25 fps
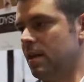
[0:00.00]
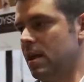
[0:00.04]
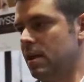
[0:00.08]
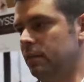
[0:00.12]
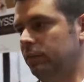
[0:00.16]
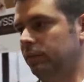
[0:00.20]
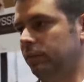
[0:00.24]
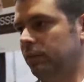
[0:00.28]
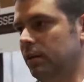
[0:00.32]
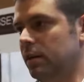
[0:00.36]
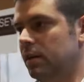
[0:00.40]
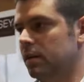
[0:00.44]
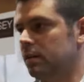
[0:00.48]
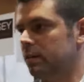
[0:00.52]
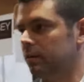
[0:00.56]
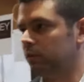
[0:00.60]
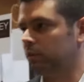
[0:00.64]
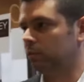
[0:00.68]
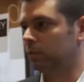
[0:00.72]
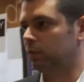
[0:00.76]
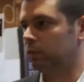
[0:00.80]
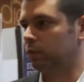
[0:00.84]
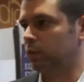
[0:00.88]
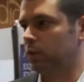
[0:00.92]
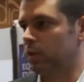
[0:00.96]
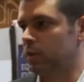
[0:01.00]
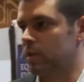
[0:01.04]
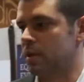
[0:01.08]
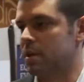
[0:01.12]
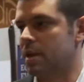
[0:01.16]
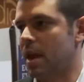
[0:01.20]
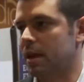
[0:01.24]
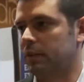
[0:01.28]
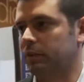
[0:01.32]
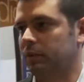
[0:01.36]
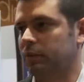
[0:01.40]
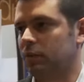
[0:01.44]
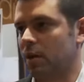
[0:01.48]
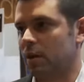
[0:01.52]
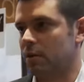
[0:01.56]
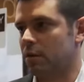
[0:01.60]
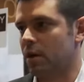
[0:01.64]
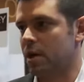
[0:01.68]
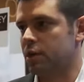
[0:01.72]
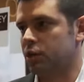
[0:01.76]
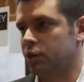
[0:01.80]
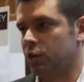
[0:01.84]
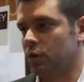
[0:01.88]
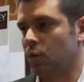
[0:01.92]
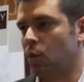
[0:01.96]
AC is sort of the next
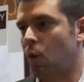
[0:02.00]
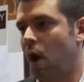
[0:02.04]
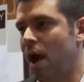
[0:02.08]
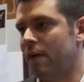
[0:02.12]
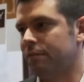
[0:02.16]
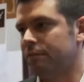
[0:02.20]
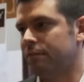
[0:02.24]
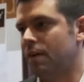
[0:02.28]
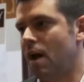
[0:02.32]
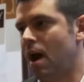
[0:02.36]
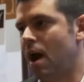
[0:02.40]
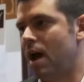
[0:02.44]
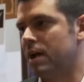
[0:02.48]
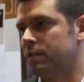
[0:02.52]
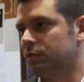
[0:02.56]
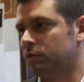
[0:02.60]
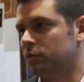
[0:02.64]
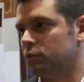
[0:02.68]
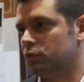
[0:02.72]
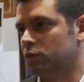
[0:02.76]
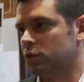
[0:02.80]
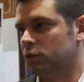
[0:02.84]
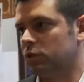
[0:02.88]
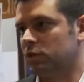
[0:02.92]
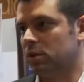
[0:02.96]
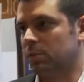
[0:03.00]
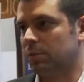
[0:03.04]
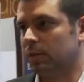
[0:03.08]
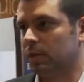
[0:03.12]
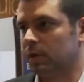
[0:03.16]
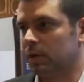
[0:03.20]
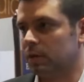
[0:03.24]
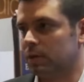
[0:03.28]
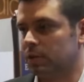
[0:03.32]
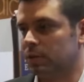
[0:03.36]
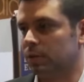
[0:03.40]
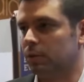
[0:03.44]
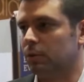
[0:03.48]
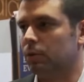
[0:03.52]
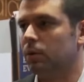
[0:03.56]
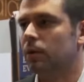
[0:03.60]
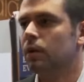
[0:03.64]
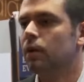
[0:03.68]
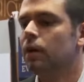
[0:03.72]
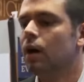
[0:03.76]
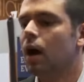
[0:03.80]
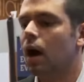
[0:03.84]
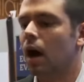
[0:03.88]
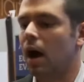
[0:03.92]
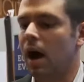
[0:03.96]
generation Wi-Fi, so just similar to
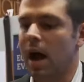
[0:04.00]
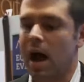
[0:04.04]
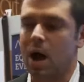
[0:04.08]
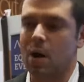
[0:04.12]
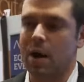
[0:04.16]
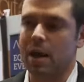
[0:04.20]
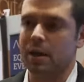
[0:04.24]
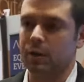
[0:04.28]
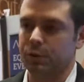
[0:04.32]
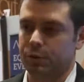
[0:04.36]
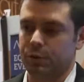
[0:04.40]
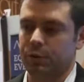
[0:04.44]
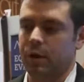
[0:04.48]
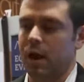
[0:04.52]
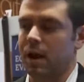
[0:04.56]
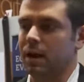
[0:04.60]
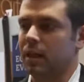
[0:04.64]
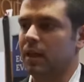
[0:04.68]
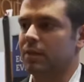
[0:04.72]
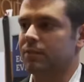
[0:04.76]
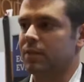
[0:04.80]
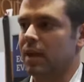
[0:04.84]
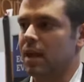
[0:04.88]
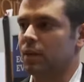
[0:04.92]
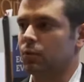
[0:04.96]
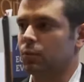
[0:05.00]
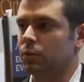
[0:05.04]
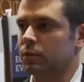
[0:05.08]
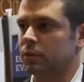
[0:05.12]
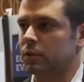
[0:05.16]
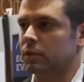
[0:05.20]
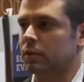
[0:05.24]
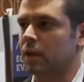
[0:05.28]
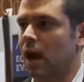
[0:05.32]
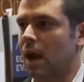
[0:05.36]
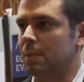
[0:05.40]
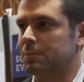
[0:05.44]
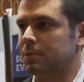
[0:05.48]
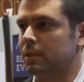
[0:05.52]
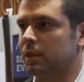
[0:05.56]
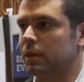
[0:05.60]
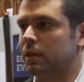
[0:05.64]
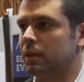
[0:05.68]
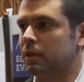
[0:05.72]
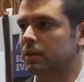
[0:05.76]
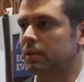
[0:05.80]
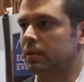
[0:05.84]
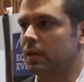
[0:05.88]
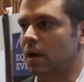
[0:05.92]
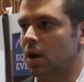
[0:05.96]
how 802.11n was
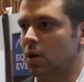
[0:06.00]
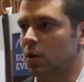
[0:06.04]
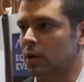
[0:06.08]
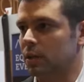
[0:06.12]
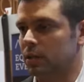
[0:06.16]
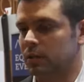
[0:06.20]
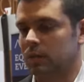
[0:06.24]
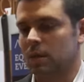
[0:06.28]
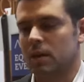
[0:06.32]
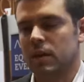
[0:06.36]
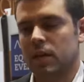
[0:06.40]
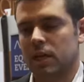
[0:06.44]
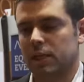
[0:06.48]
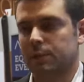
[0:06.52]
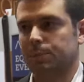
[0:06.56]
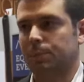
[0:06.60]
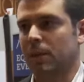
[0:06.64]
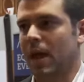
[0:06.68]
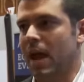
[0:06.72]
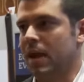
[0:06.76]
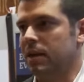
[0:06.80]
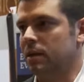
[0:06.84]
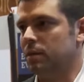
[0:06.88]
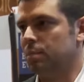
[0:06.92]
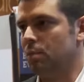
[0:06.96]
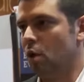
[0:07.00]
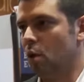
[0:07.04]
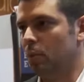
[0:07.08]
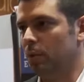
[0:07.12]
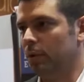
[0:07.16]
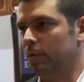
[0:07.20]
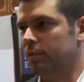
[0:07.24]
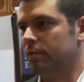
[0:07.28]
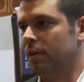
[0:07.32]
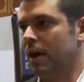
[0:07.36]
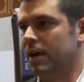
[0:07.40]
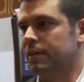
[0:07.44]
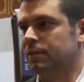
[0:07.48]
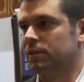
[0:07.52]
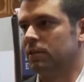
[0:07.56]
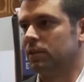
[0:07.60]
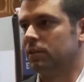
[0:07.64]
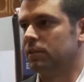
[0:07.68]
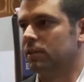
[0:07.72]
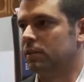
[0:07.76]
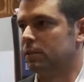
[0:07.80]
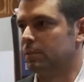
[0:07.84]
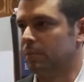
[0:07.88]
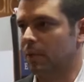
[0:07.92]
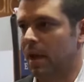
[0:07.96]
adopted. It's planned in mobile
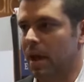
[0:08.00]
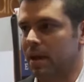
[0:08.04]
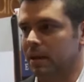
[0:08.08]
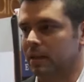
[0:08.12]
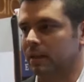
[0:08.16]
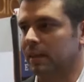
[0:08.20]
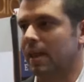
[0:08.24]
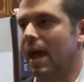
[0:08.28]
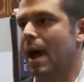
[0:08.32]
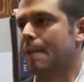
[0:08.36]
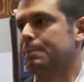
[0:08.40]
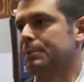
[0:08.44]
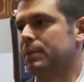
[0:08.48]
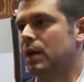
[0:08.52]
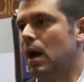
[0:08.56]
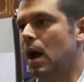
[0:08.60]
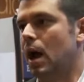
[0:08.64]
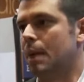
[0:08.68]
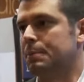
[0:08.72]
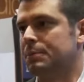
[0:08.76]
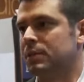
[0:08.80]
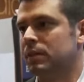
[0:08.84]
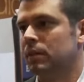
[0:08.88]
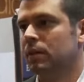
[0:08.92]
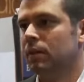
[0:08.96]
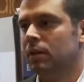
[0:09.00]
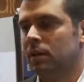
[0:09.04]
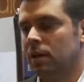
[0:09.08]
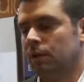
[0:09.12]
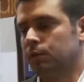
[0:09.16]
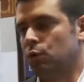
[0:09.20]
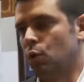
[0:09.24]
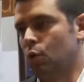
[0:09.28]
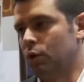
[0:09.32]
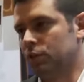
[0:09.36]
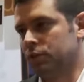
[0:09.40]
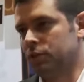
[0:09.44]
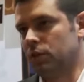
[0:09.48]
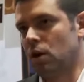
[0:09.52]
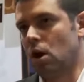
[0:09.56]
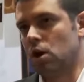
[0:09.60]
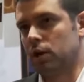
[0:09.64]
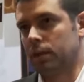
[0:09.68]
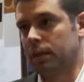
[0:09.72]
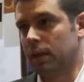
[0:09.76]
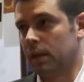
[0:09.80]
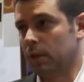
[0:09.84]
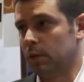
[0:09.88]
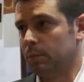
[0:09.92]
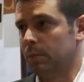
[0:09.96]
devices, it's planned in laptops. Of course, there are
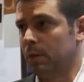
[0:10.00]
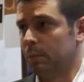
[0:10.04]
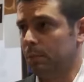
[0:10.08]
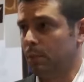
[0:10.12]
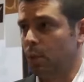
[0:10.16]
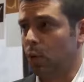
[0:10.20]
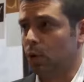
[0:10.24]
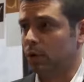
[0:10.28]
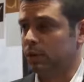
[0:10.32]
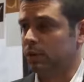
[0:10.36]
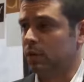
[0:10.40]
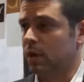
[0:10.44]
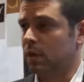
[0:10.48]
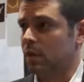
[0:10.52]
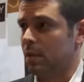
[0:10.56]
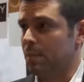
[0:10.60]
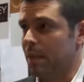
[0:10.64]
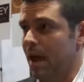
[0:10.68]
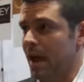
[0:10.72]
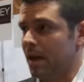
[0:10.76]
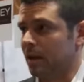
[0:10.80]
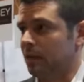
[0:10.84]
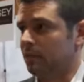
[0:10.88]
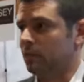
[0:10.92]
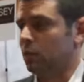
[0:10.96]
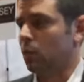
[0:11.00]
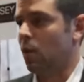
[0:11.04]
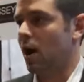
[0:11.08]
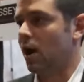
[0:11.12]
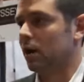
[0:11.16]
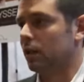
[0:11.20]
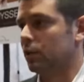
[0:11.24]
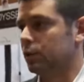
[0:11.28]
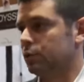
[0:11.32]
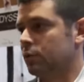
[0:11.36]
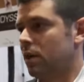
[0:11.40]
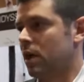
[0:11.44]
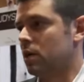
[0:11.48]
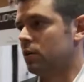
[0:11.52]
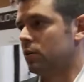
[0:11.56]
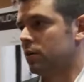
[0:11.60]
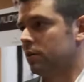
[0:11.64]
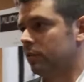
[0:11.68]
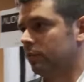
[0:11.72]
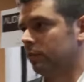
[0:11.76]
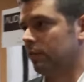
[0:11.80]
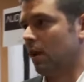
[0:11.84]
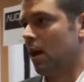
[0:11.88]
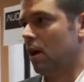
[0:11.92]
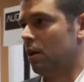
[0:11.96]
gigabit ports on the back of the wireless router
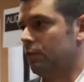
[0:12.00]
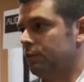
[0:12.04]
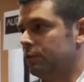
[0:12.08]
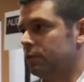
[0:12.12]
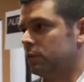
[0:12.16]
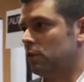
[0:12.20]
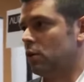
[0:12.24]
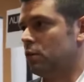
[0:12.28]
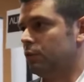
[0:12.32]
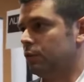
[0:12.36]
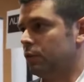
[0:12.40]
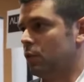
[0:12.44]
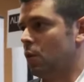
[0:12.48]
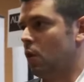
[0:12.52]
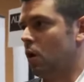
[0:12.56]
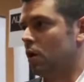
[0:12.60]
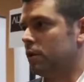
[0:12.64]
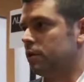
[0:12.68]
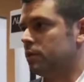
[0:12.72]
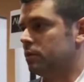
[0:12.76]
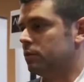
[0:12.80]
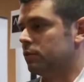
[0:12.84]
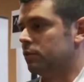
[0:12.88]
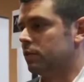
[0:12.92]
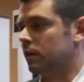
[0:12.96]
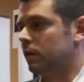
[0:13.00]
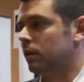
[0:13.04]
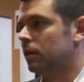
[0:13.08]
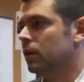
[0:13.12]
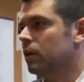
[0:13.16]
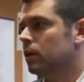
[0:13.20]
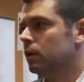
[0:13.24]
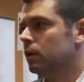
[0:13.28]
itself, so if you are using